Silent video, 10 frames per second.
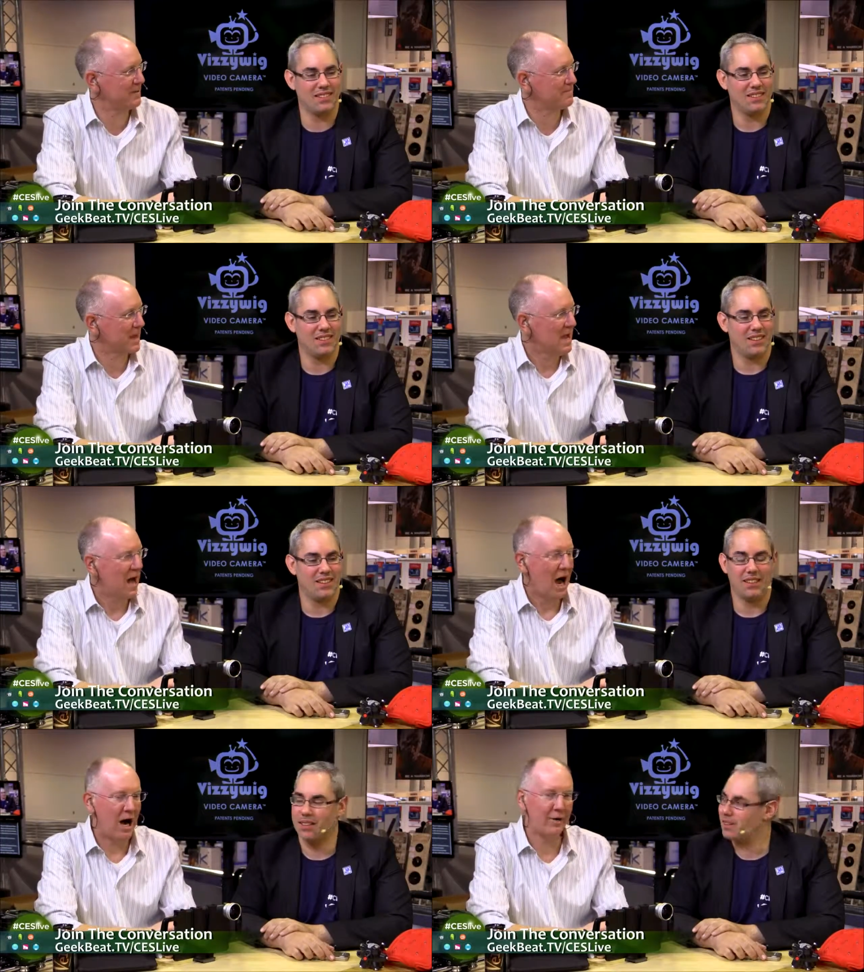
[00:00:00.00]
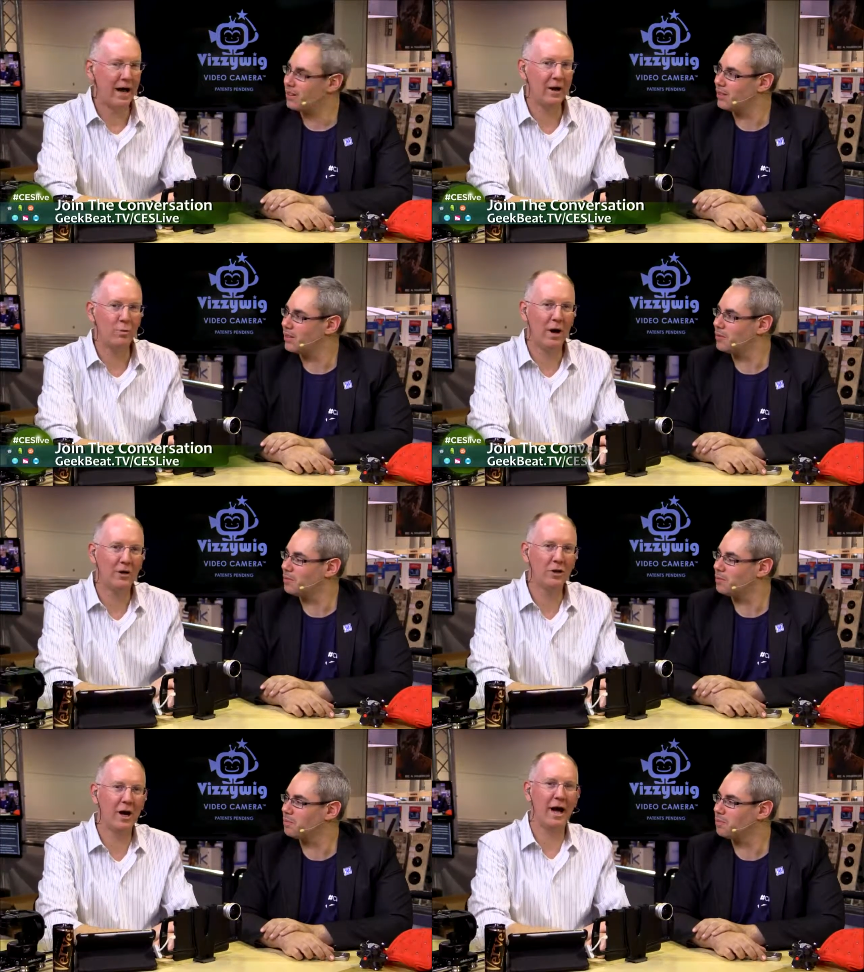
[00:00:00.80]
Speaker 1: it. All right.
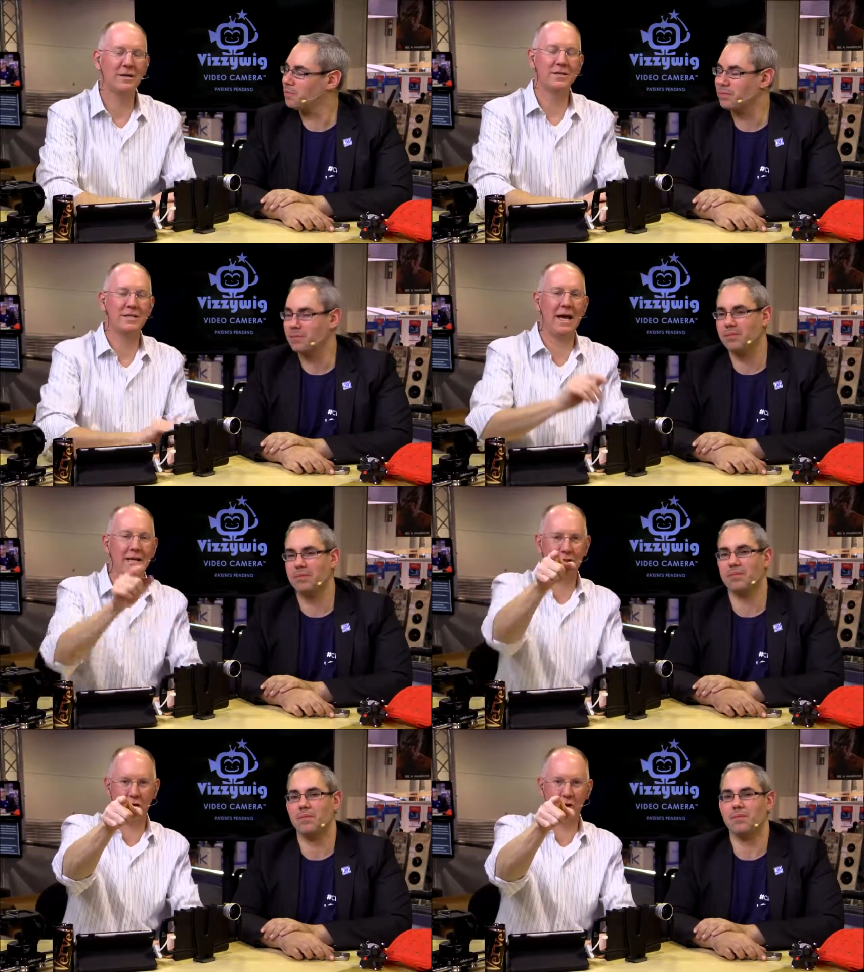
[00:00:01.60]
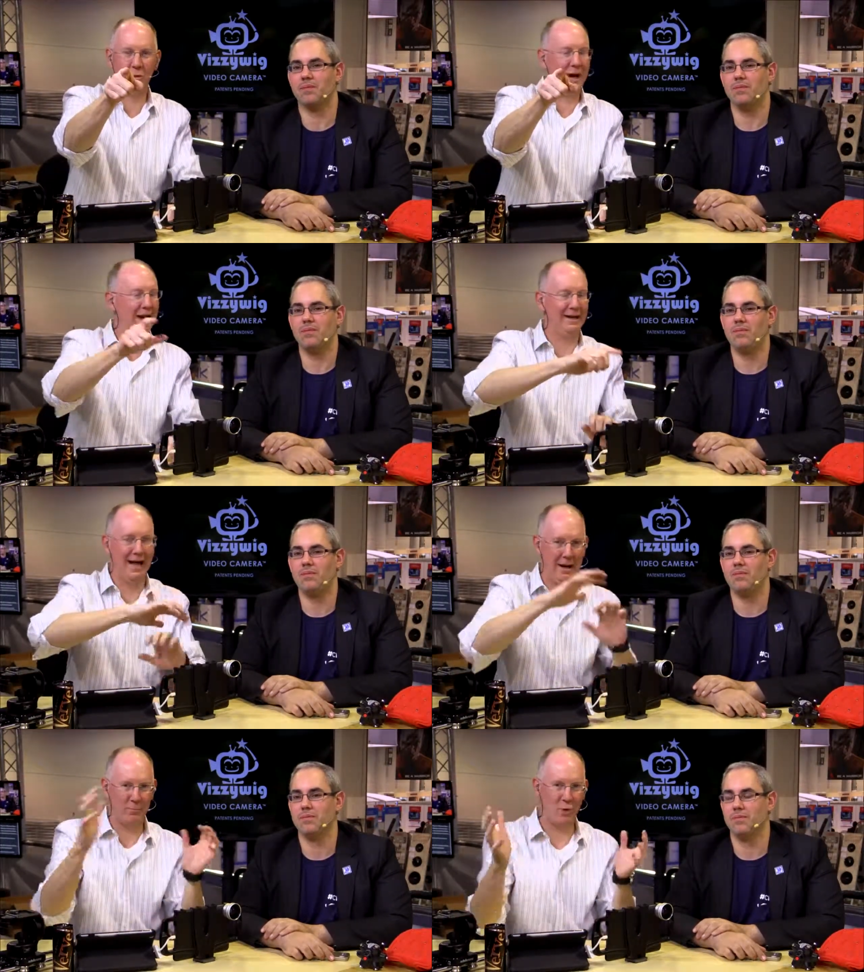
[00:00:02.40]
Well, you guys stay tuned. We got a
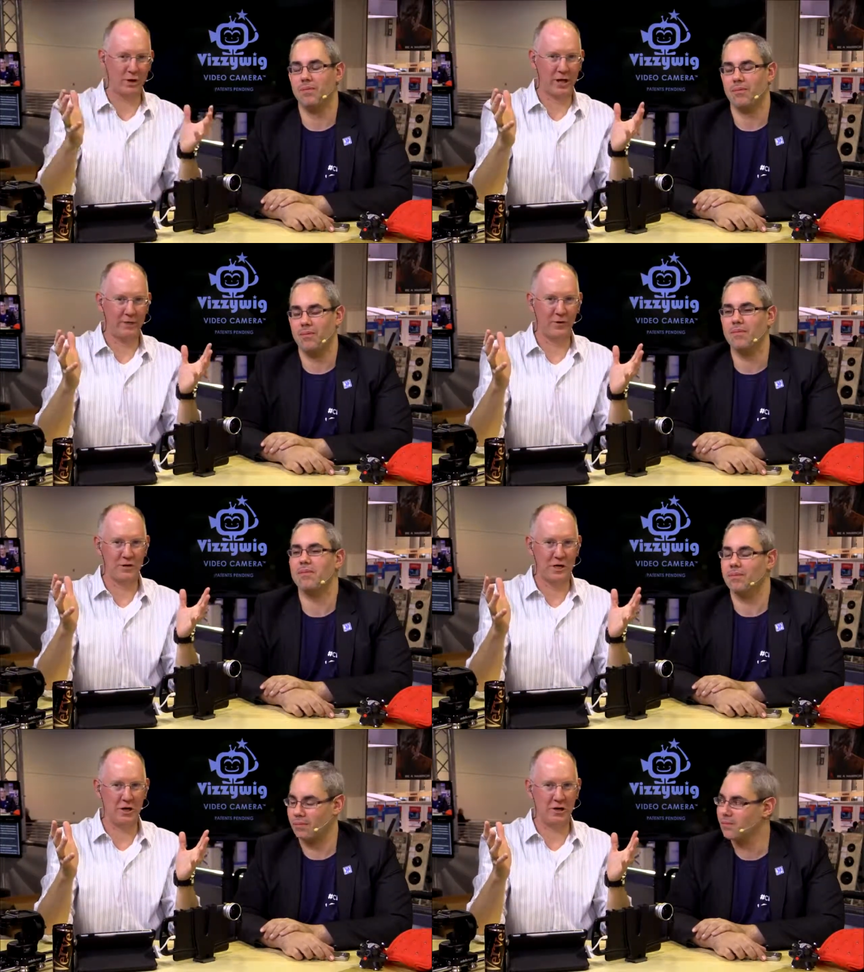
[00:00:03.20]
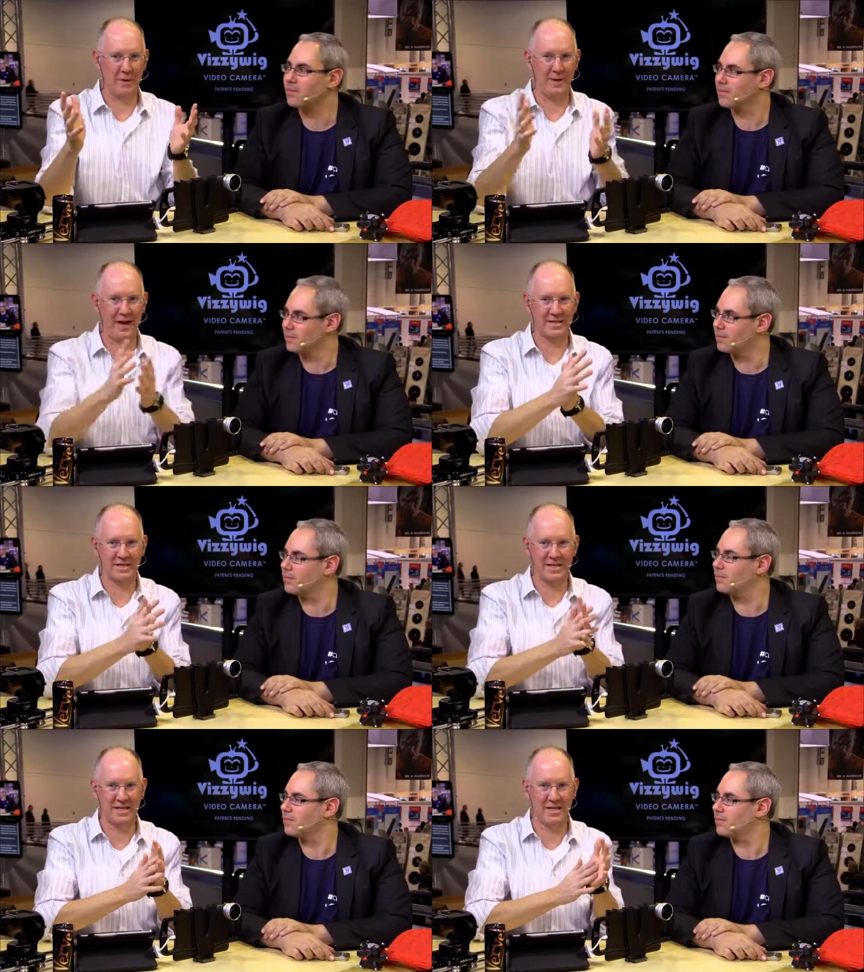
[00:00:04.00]
lot more coverage here coming out of
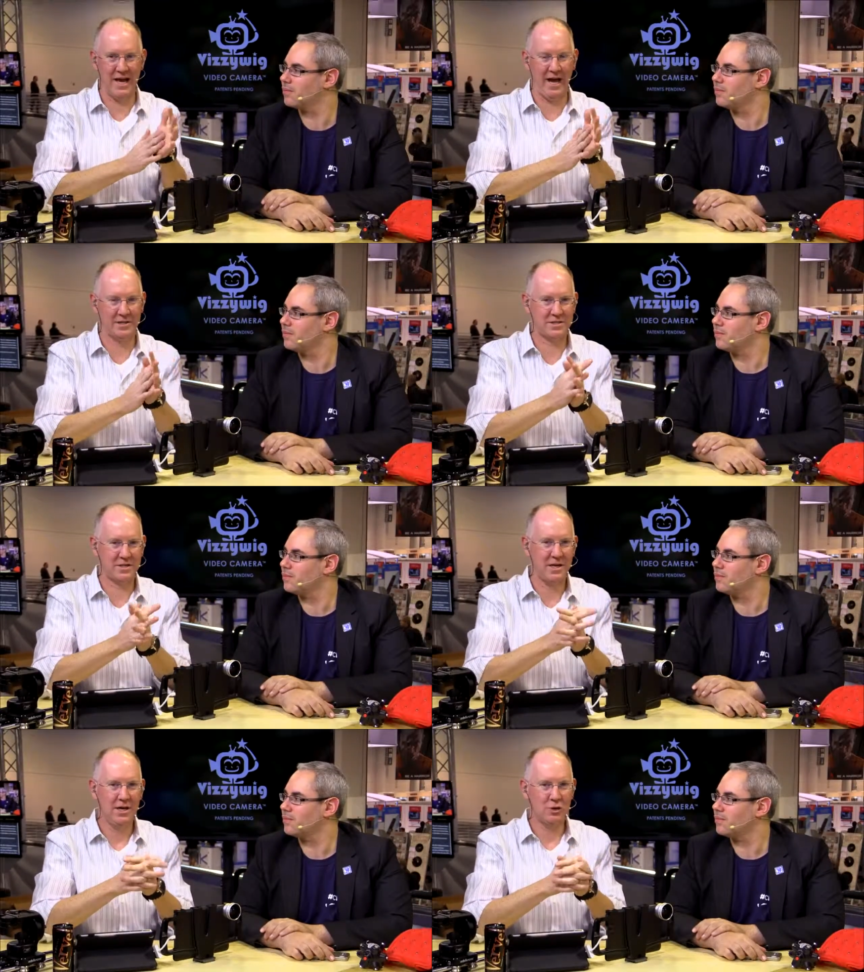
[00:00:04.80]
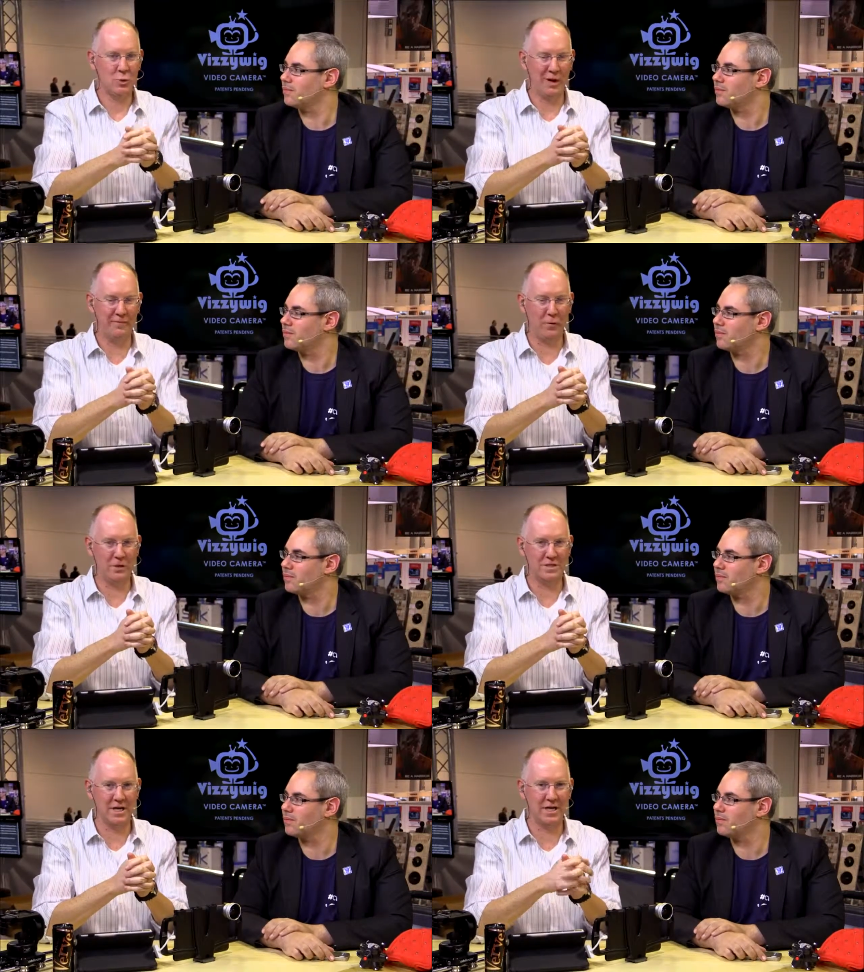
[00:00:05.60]
CES
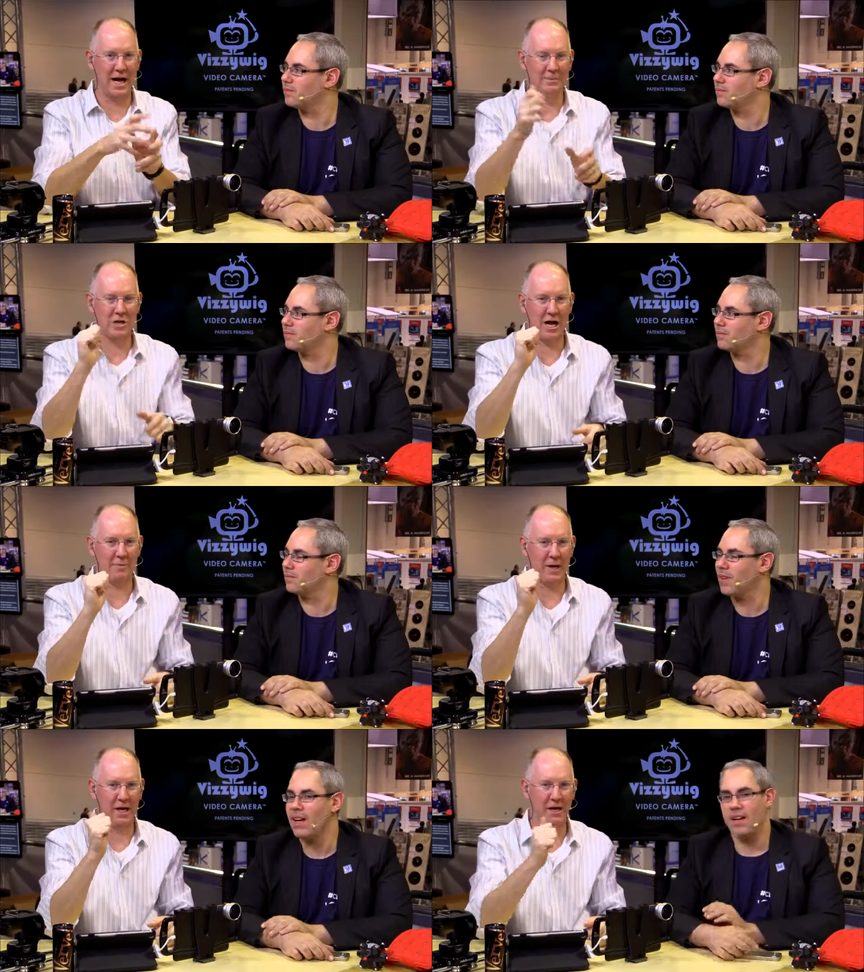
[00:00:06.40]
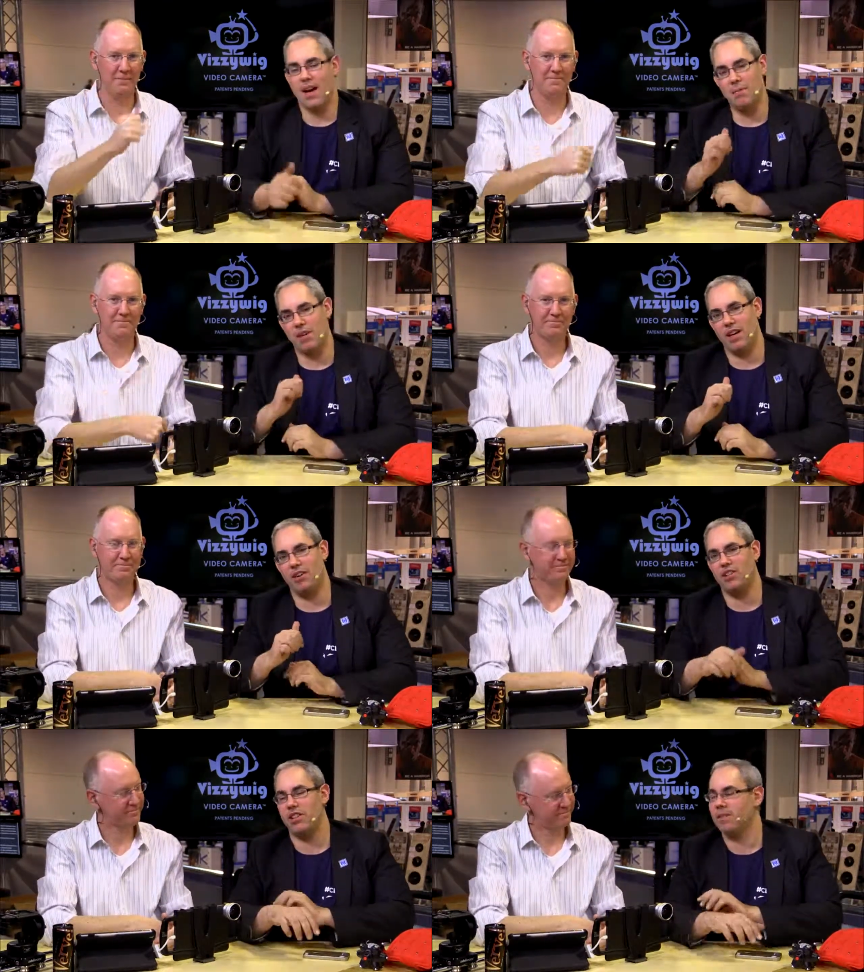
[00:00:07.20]
2014. I'm John P. I'm Rene
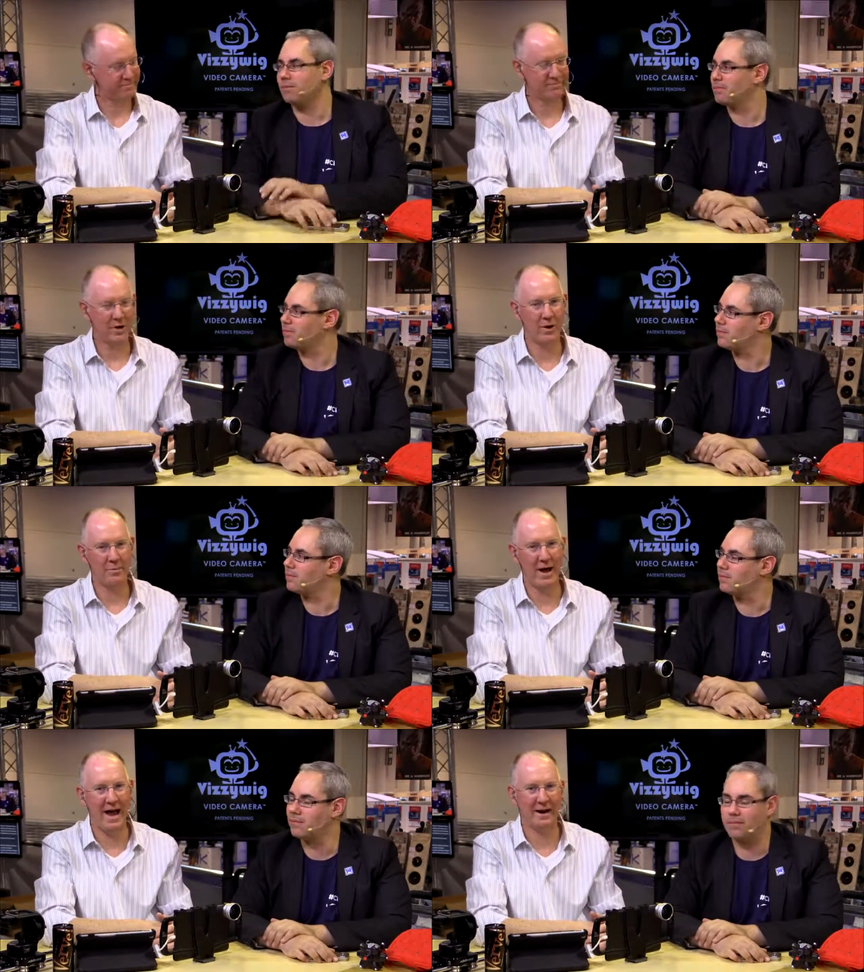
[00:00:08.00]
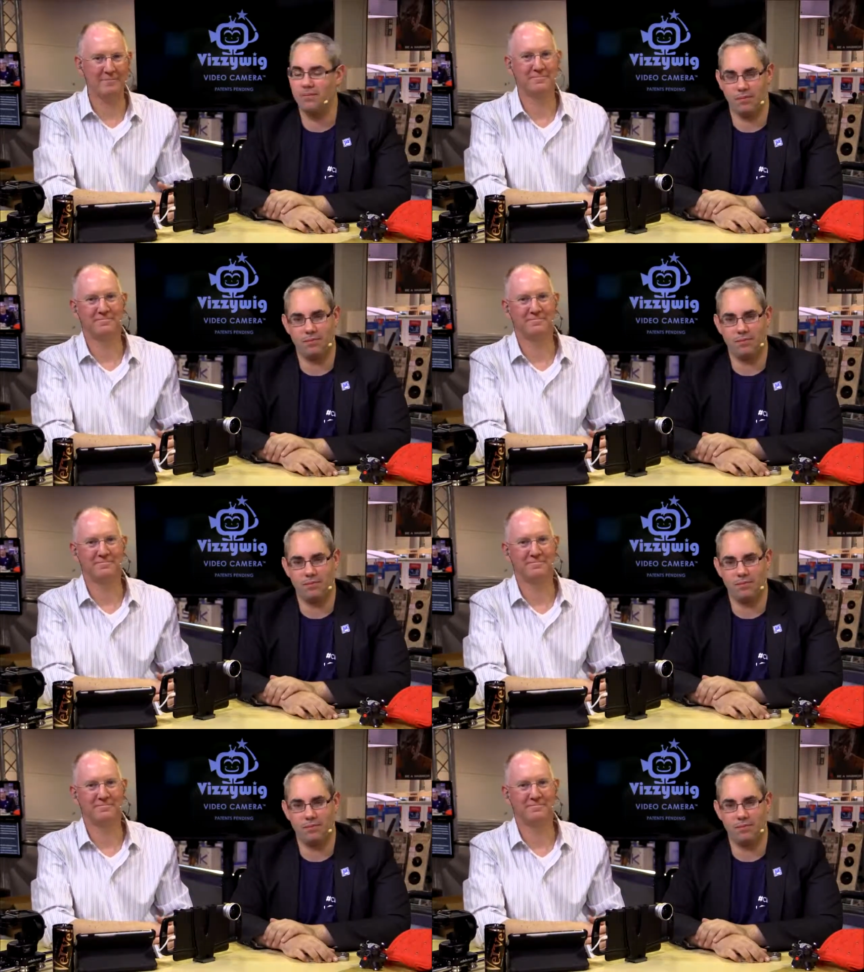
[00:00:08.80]
Ritchie. Be right back.